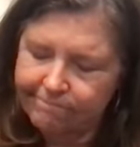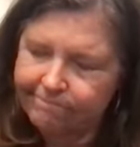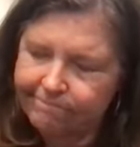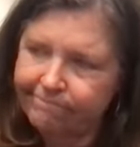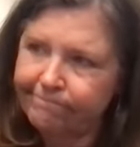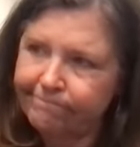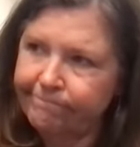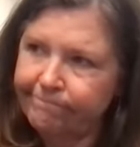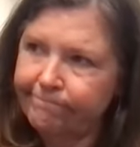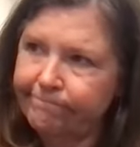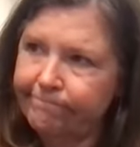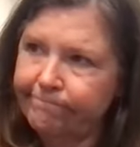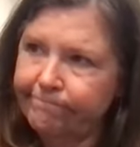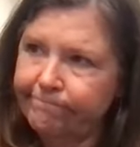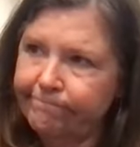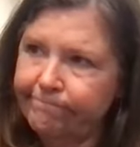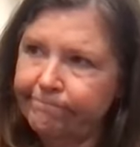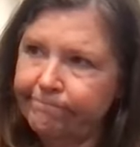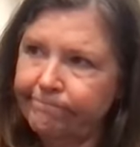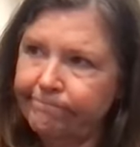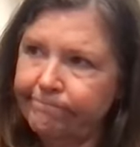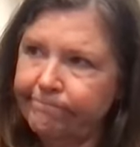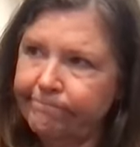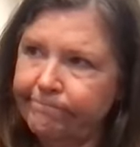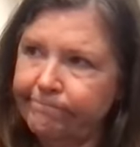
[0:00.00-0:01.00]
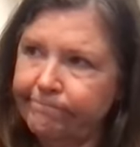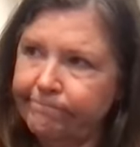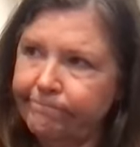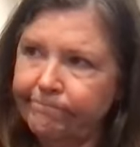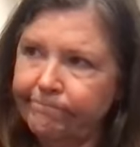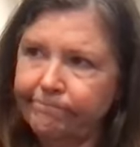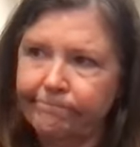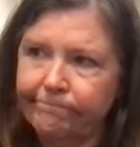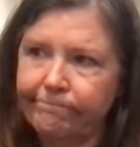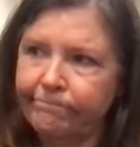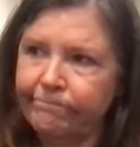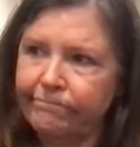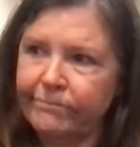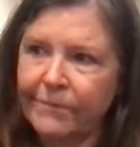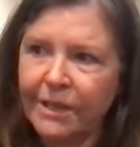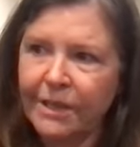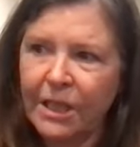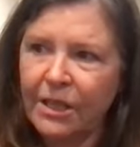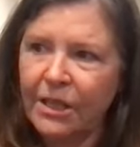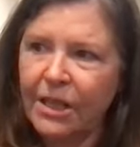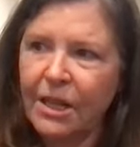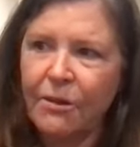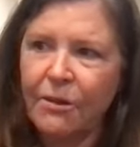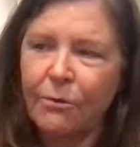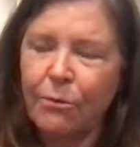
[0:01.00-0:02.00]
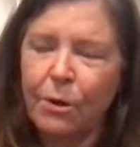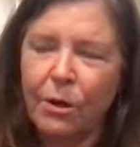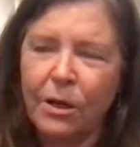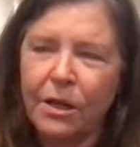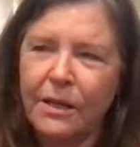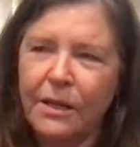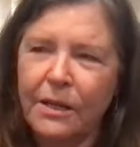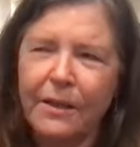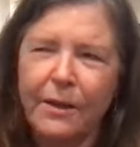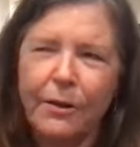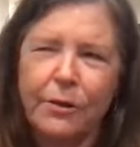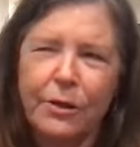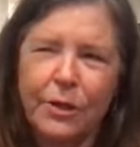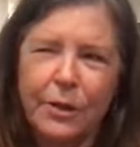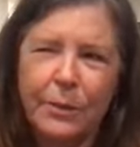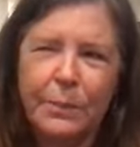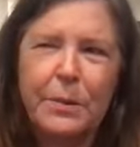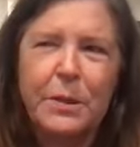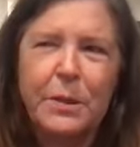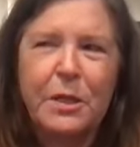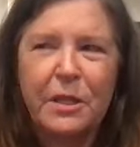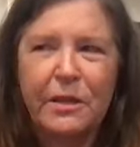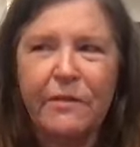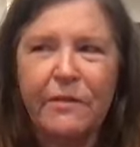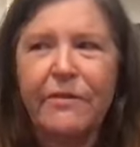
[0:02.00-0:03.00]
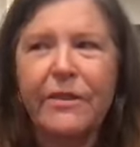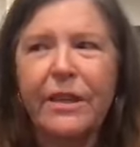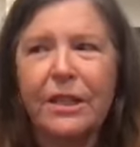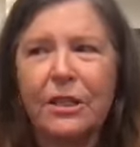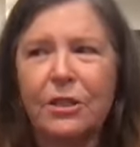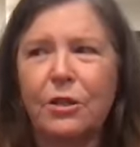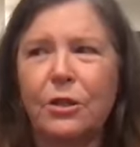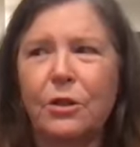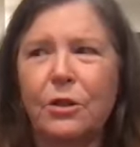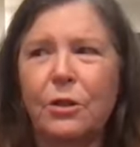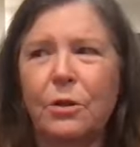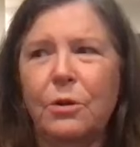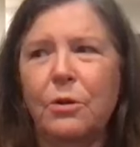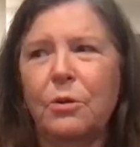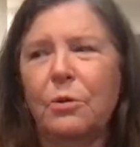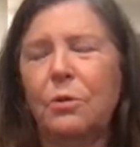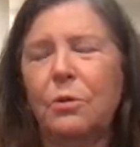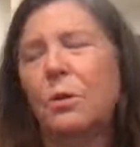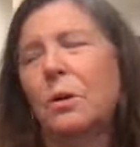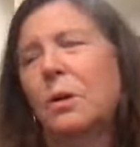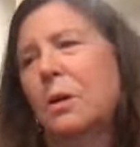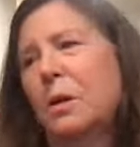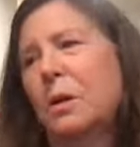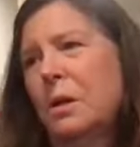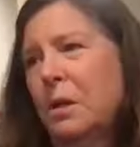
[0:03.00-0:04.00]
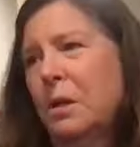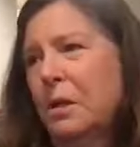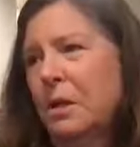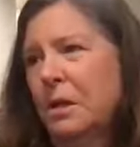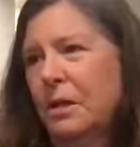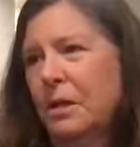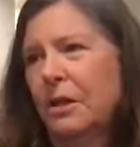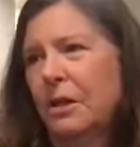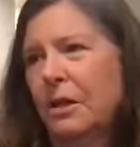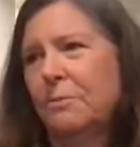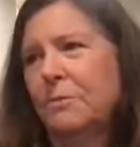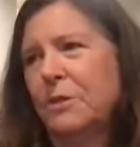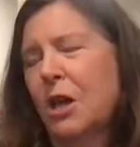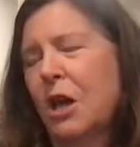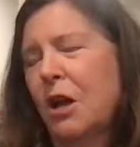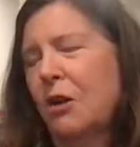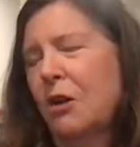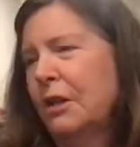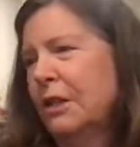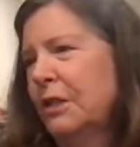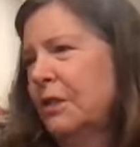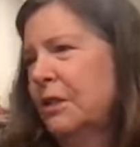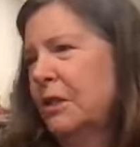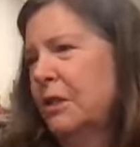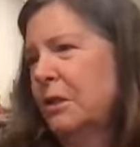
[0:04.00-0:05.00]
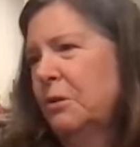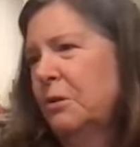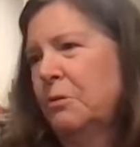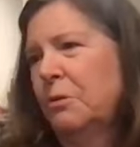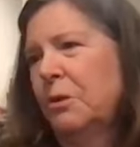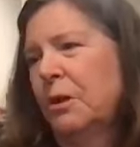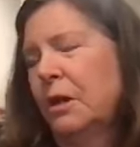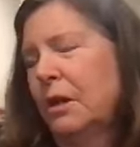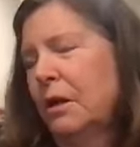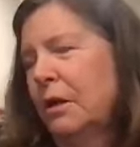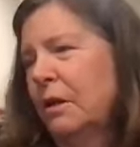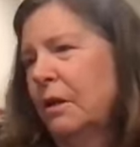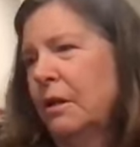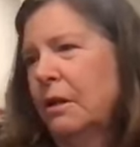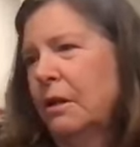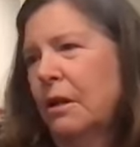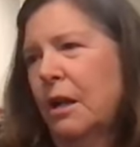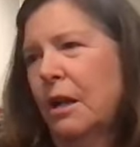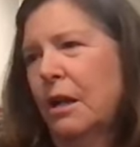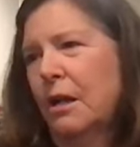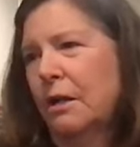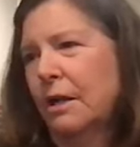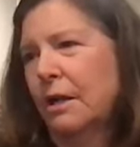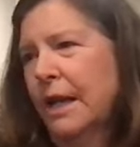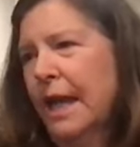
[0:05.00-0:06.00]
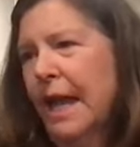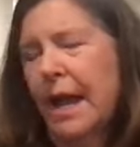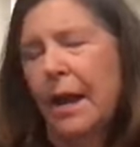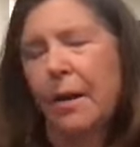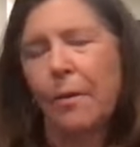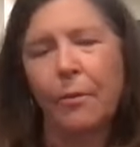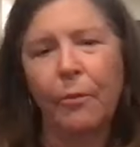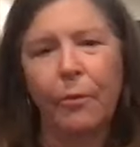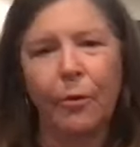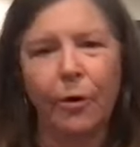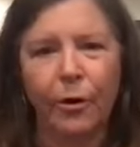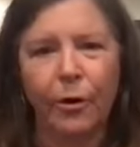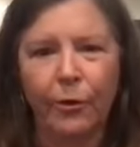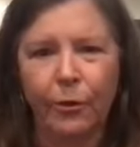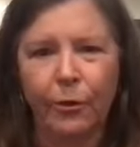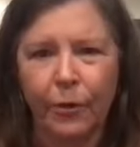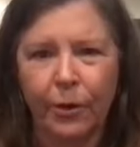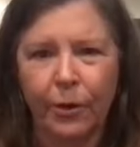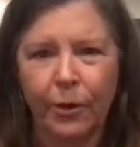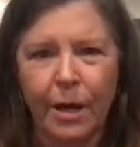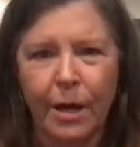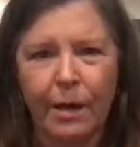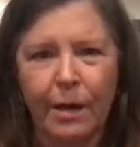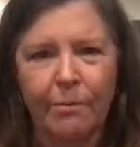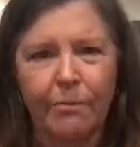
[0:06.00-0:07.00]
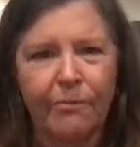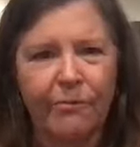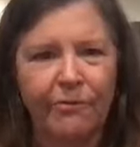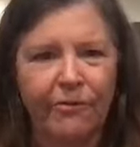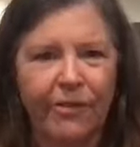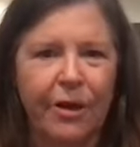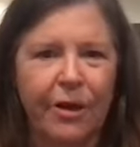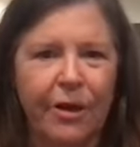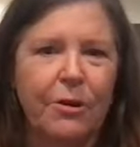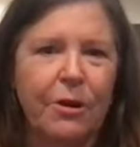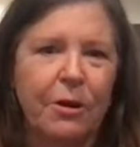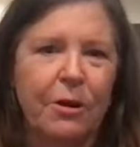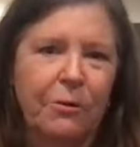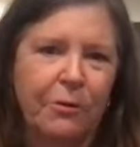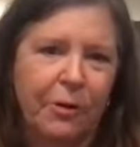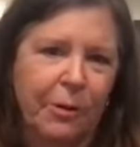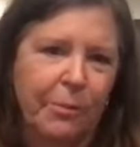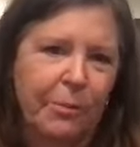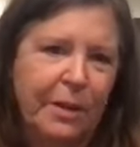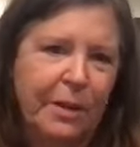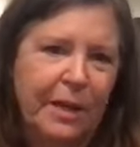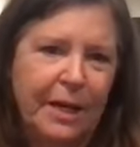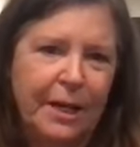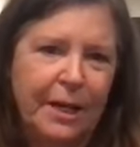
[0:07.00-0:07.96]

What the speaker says: Hmm. No, well, they're specific to, I'm talking to a camera group, a photo group in